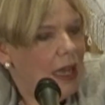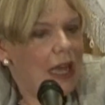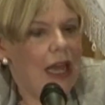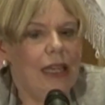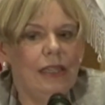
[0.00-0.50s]

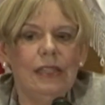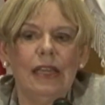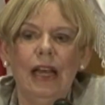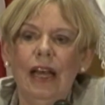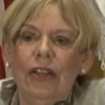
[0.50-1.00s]
And
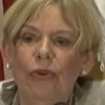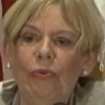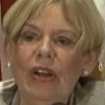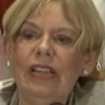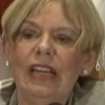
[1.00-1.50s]
uh, the
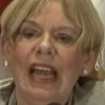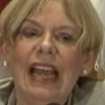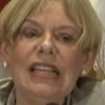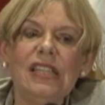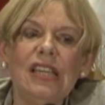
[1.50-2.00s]
word
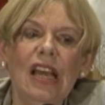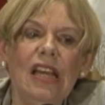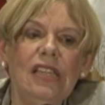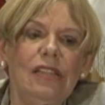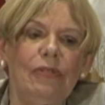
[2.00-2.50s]

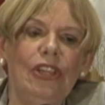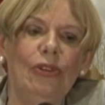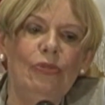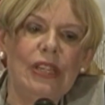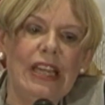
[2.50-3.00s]
hesed,
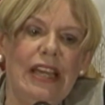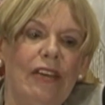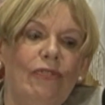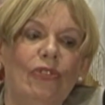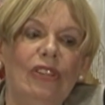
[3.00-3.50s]
used
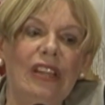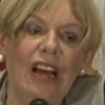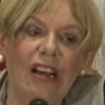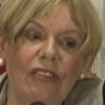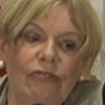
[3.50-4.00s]
here for
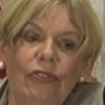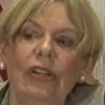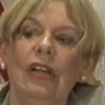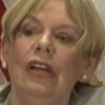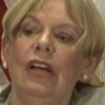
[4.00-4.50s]
love,
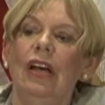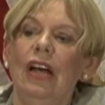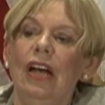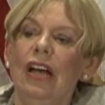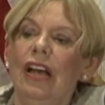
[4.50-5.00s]

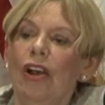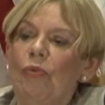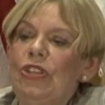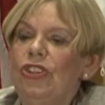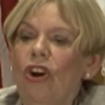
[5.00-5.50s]
uh,
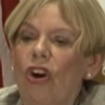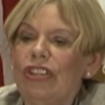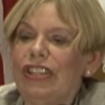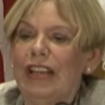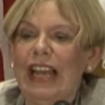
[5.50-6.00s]
was
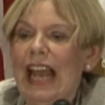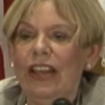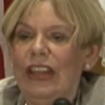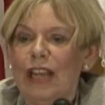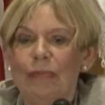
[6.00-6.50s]
not
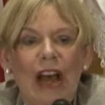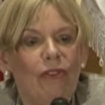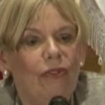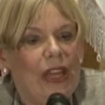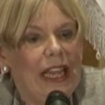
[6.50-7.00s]
anything
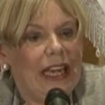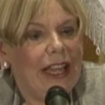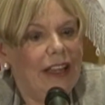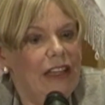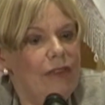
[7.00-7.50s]
about
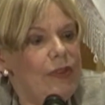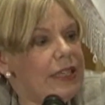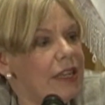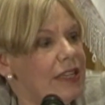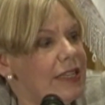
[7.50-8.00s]
feeling.
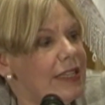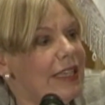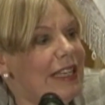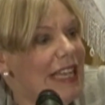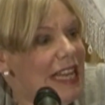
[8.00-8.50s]
Leviticus
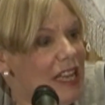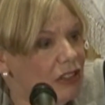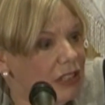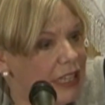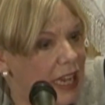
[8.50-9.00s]
is a
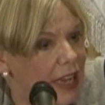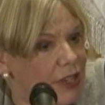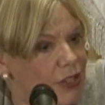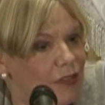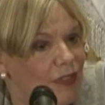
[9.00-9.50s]
legal
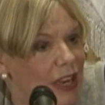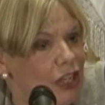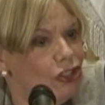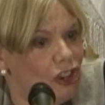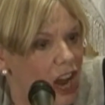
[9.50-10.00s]
text, a
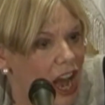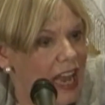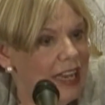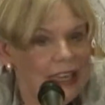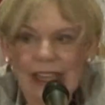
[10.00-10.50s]
very
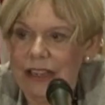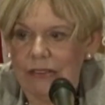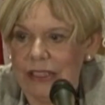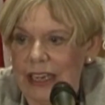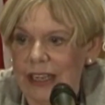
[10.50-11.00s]
dry
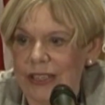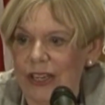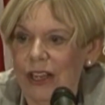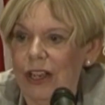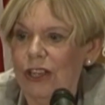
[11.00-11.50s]
legal
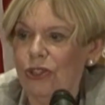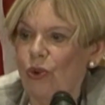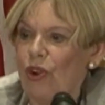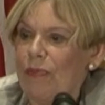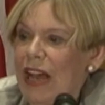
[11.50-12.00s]
text, and
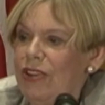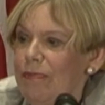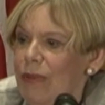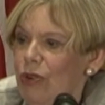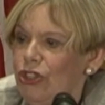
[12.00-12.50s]
talk about
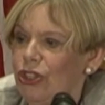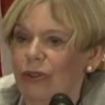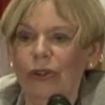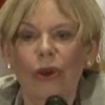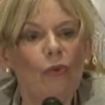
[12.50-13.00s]

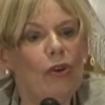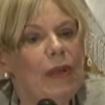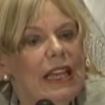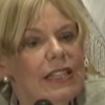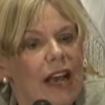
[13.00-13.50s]
emotion would
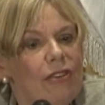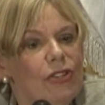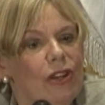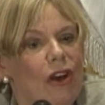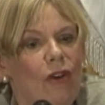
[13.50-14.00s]
be as
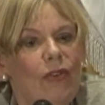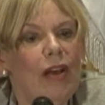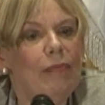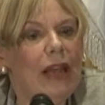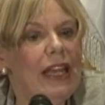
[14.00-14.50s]
out of
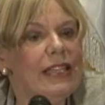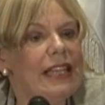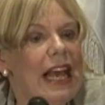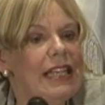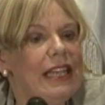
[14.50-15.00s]

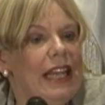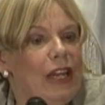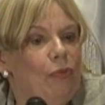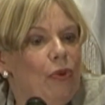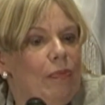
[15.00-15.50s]
place as
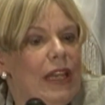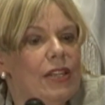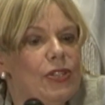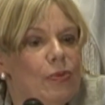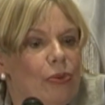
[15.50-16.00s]
it would be
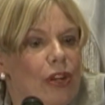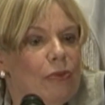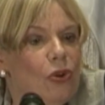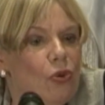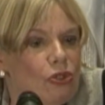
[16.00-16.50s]
in a
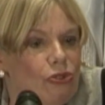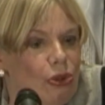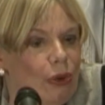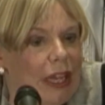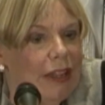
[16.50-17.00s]
Supreme Court
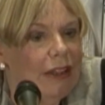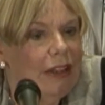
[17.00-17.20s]
ruling.